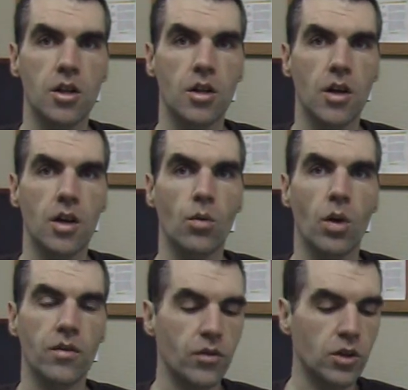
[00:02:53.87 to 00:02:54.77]
in there,
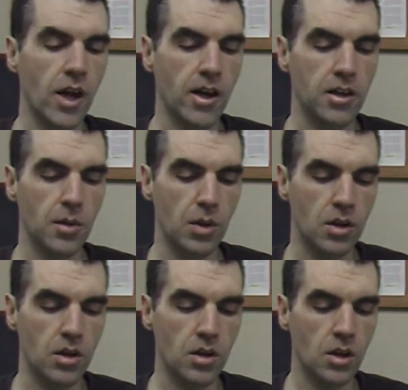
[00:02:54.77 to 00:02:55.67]
one full academic
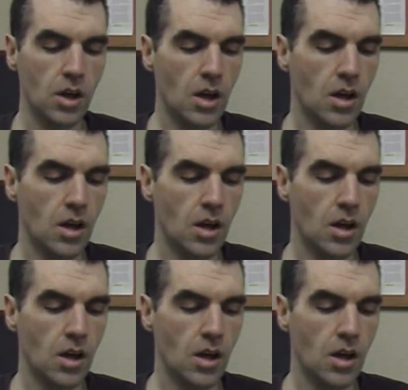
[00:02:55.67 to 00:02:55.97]
year,